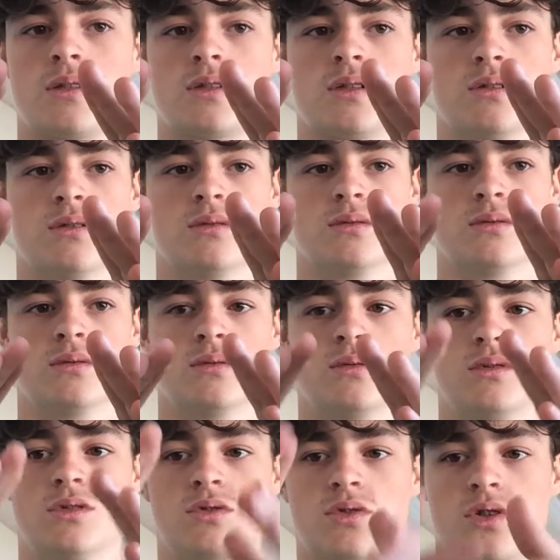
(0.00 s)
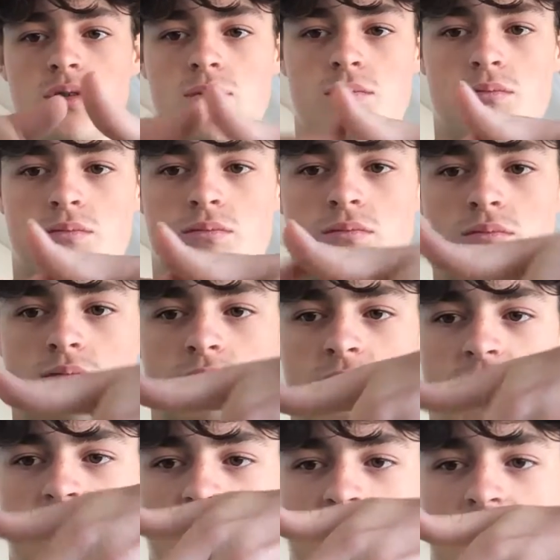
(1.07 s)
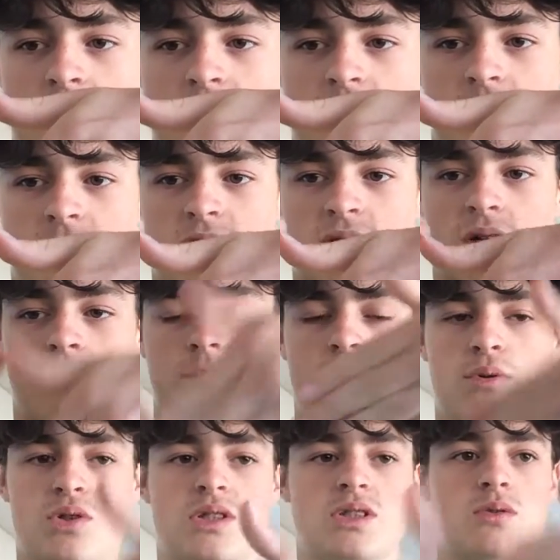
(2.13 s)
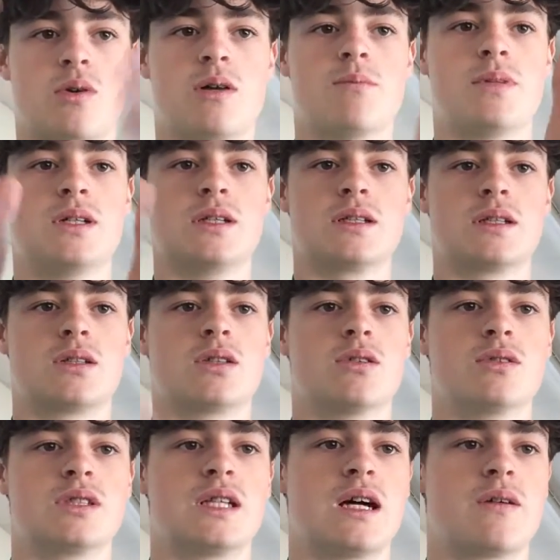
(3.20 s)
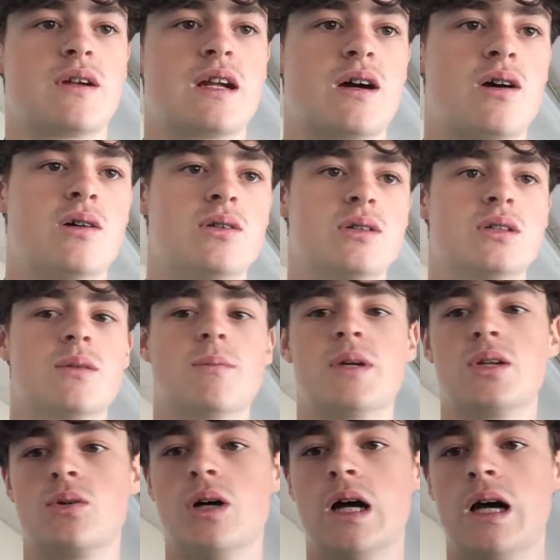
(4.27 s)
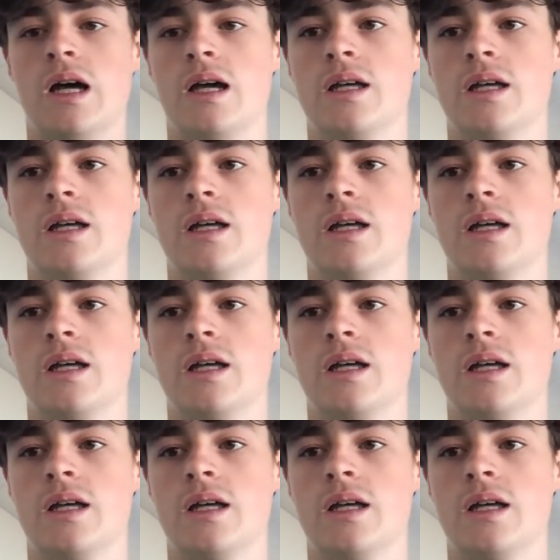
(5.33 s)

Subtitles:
So you got like that. So upper body's quite big, it goes down narrow in the middle.